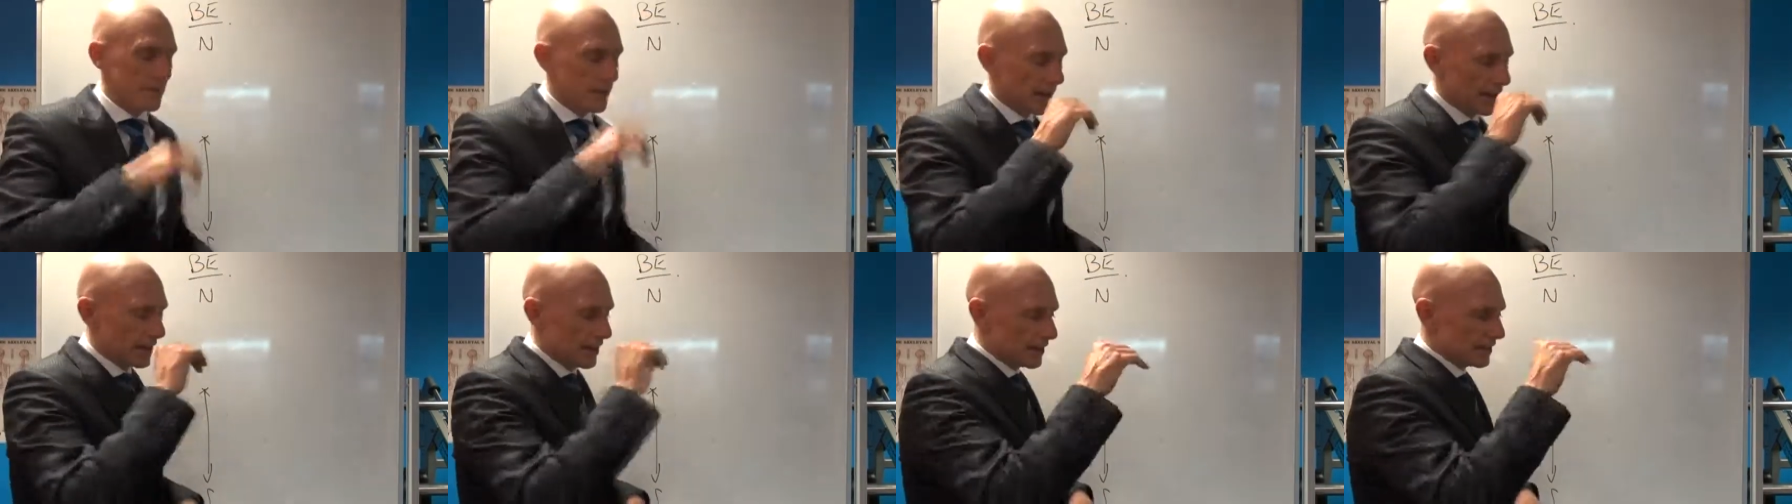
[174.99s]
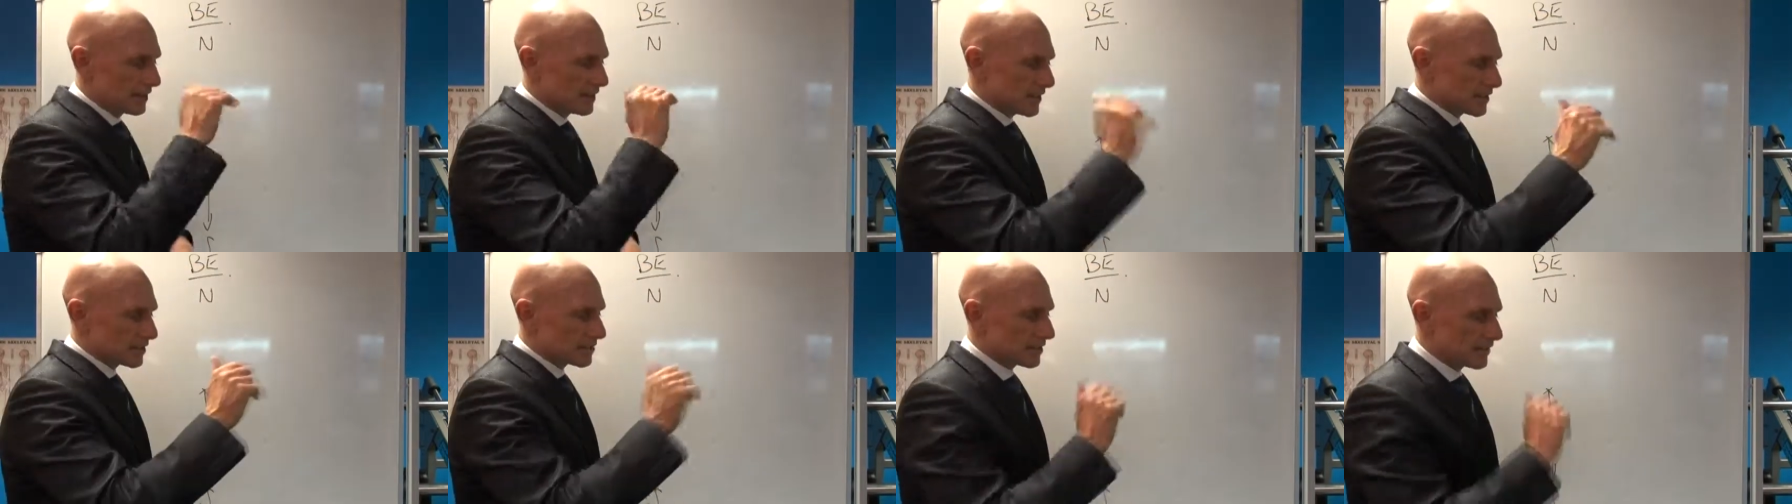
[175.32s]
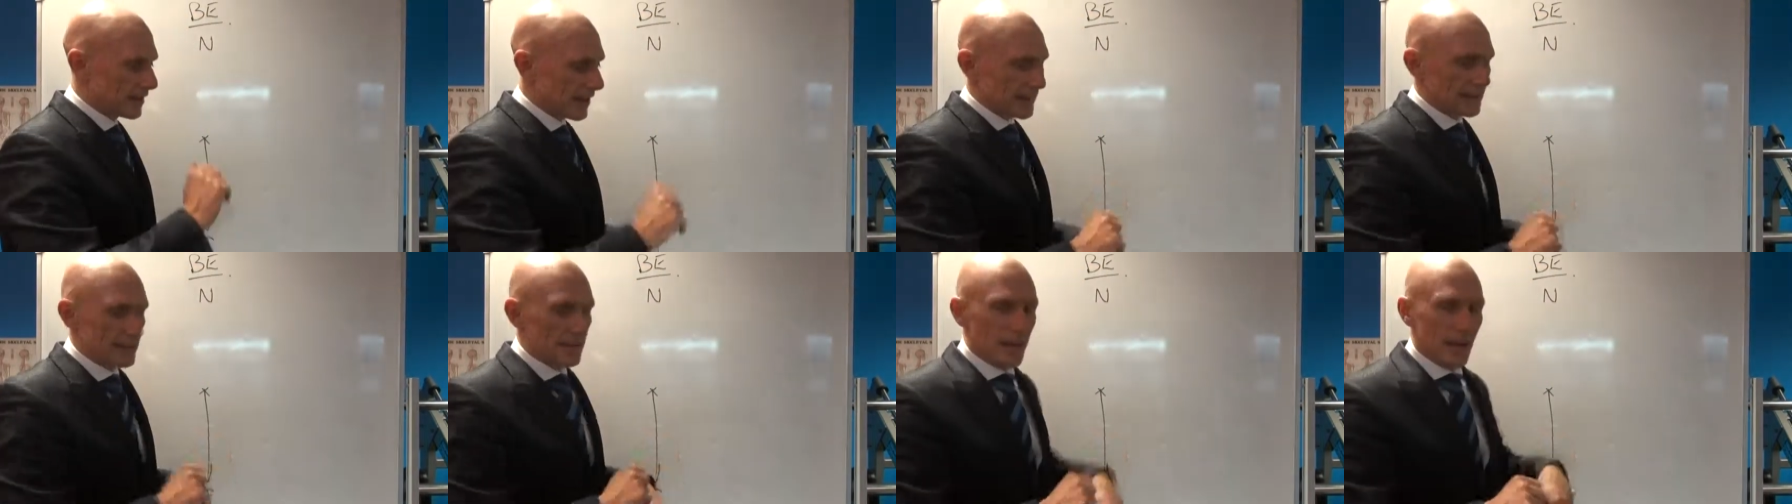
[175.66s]
and you eat this
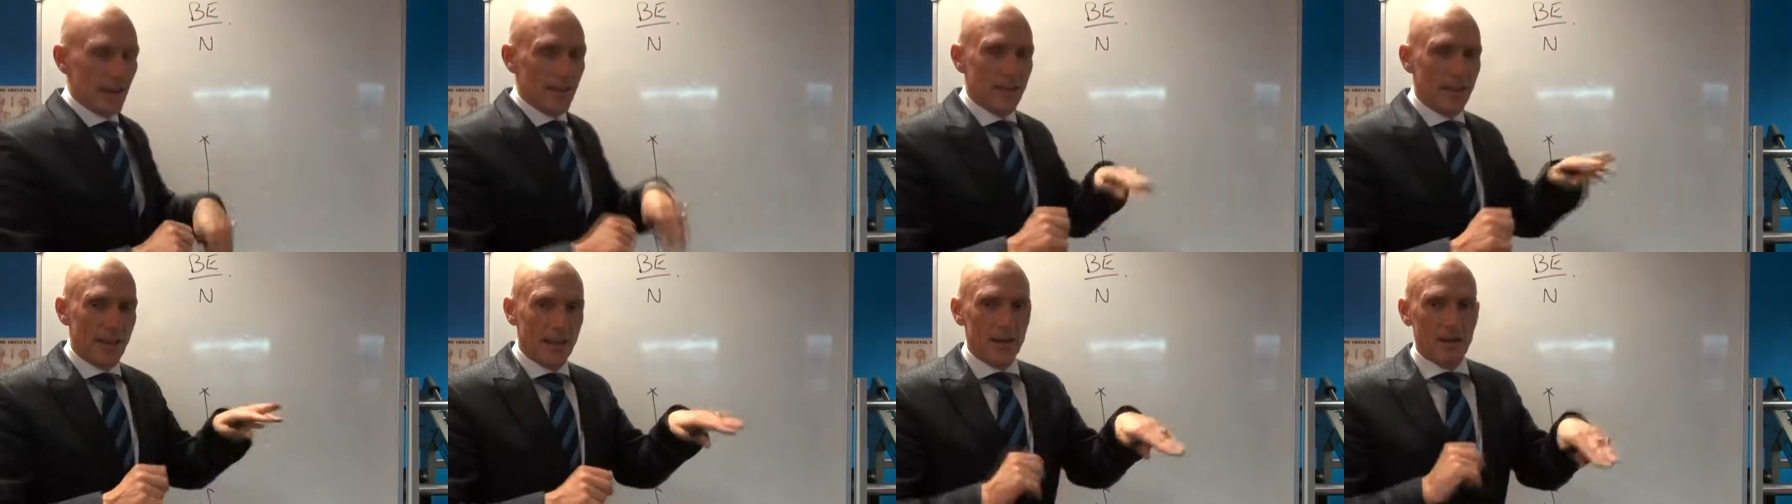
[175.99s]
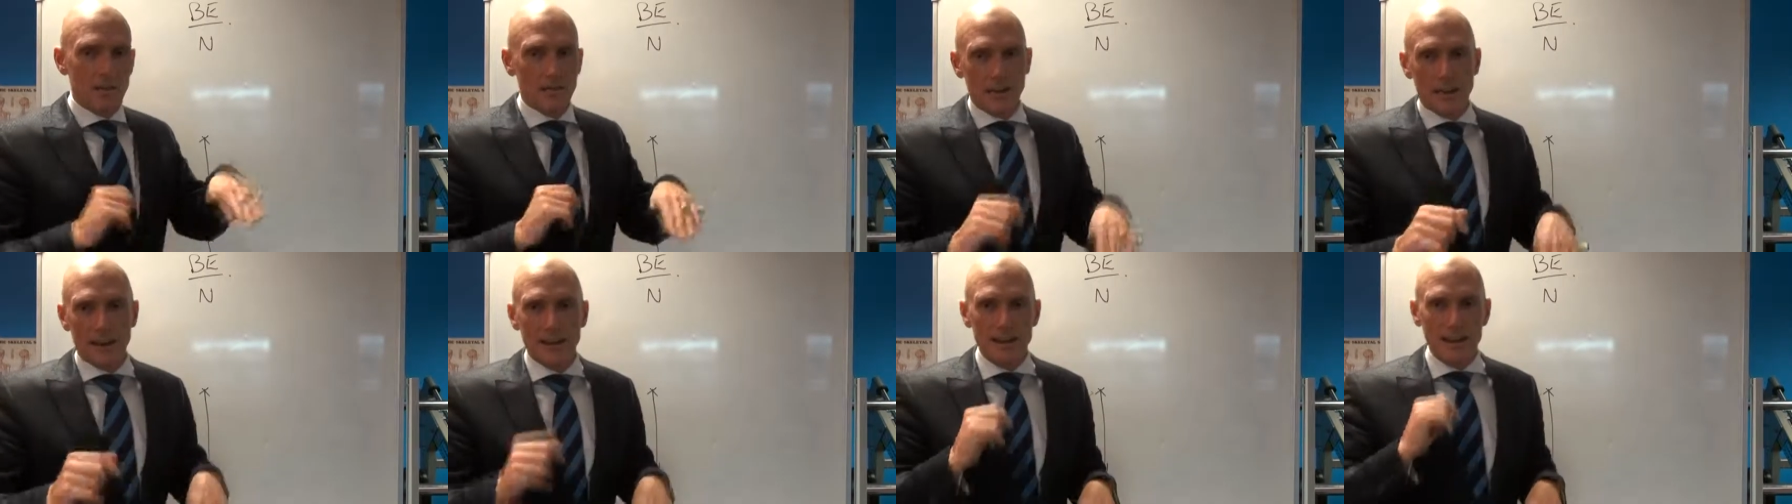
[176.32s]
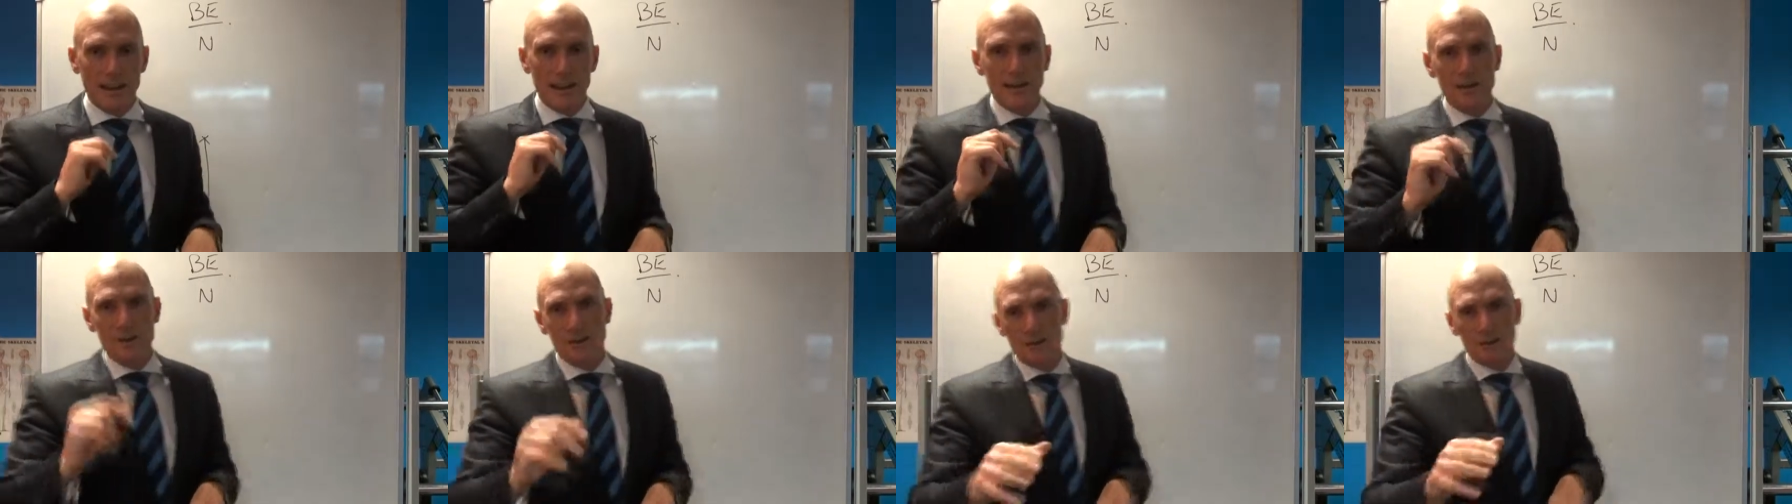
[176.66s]
and that day and that on that
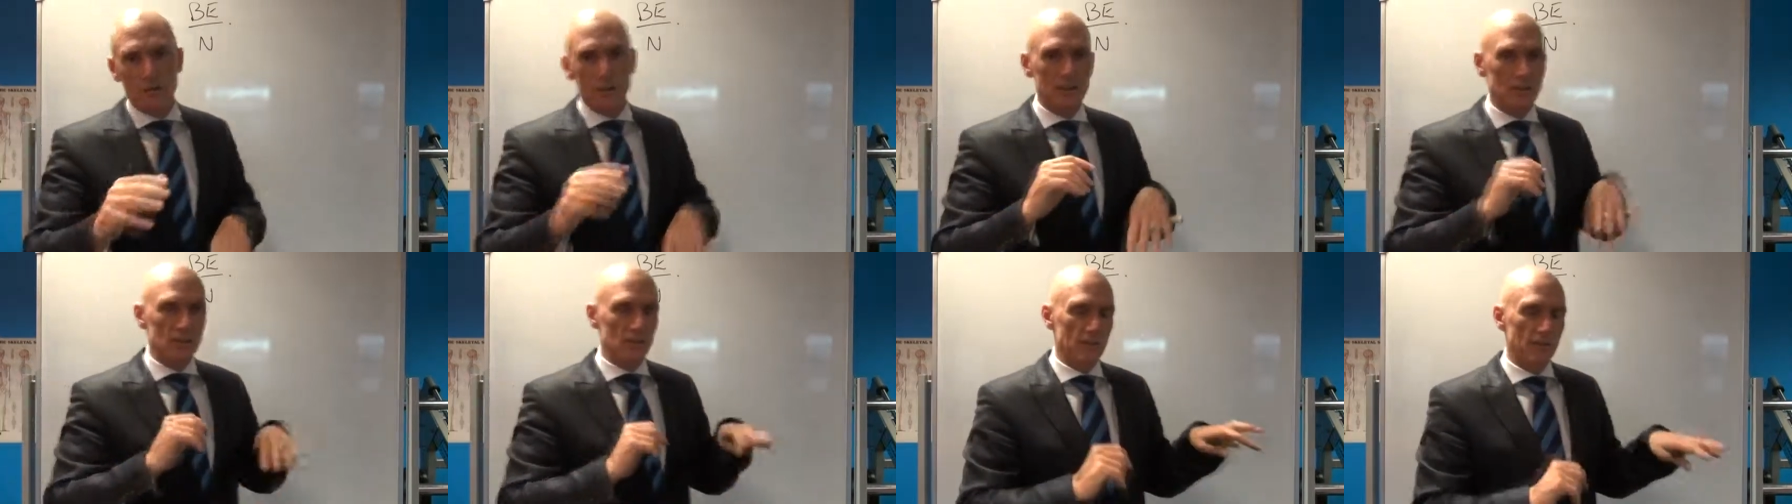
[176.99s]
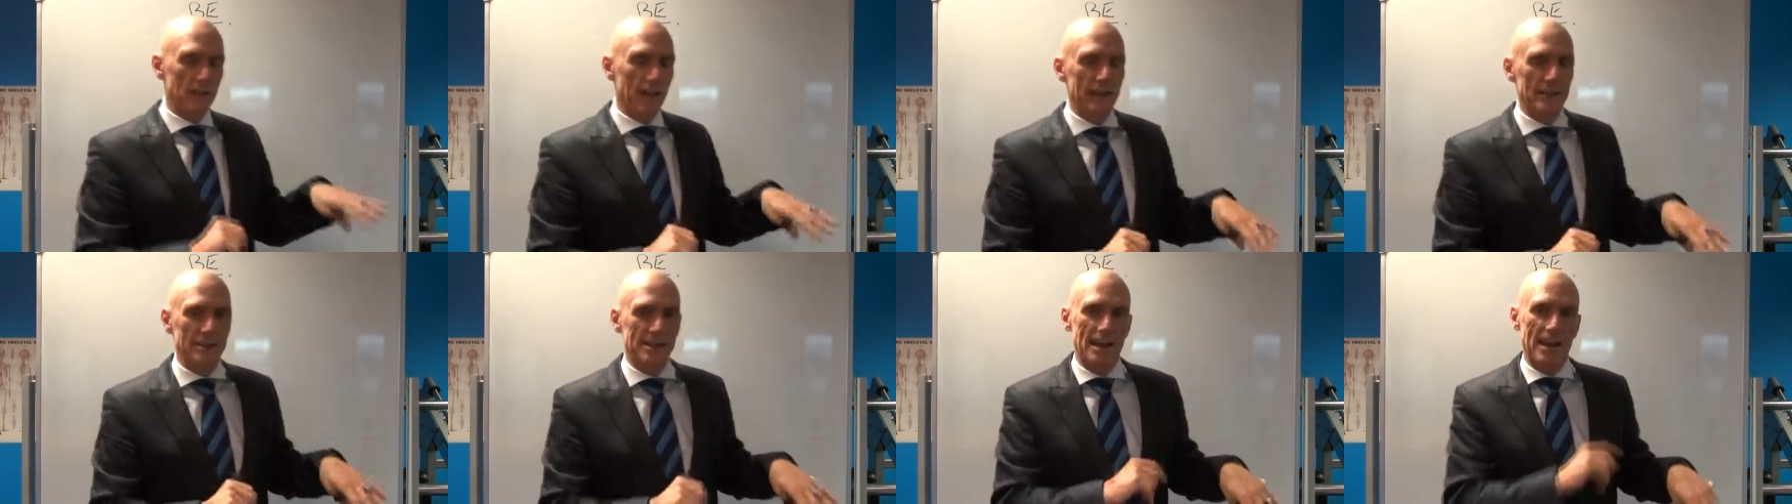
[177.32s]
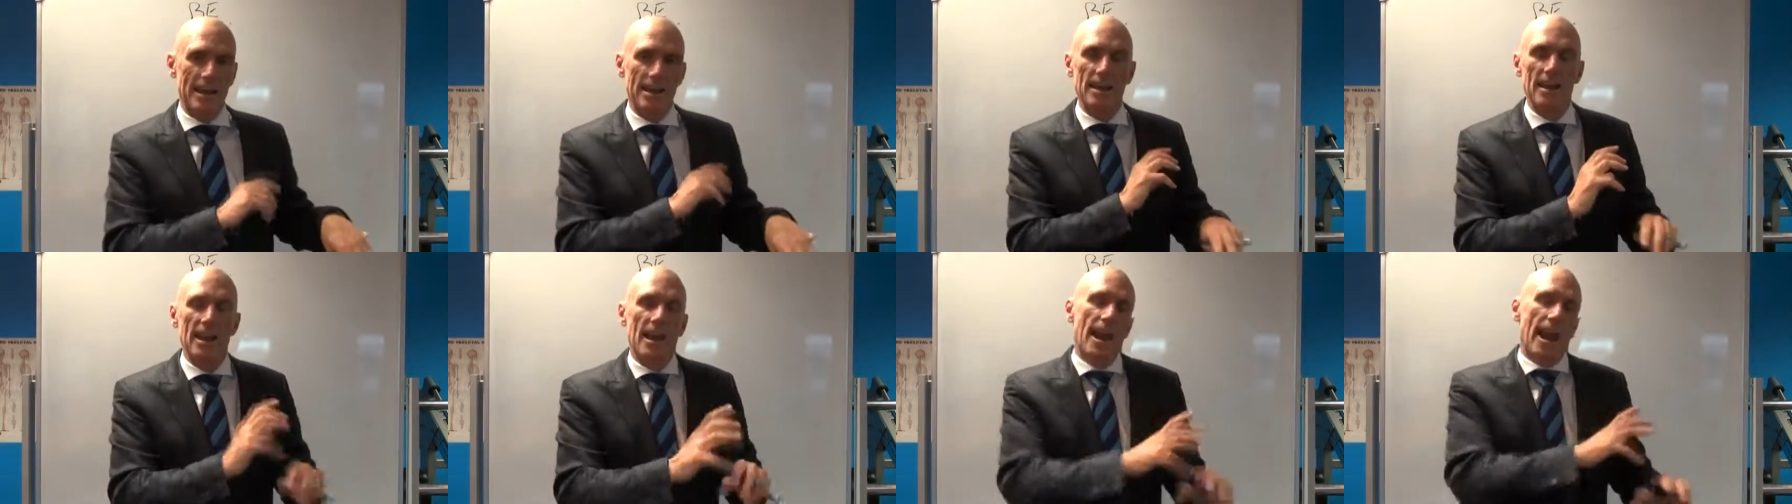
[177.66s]
day and do this and that
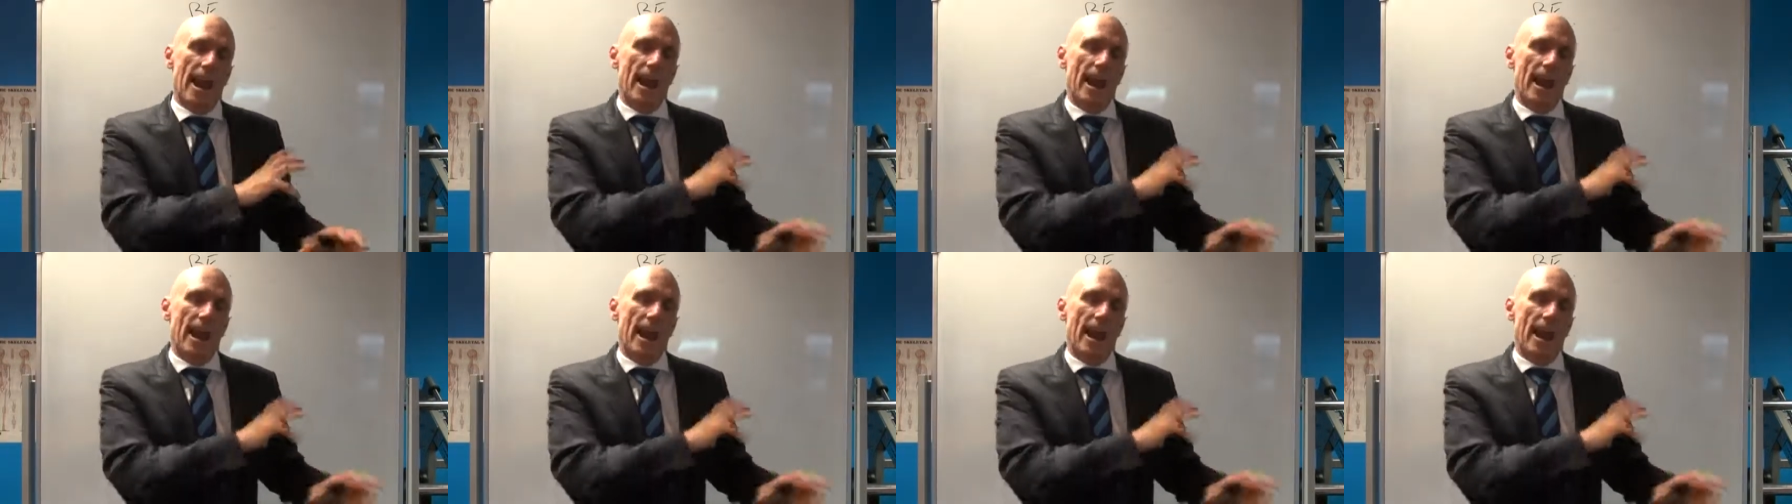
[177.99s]
day.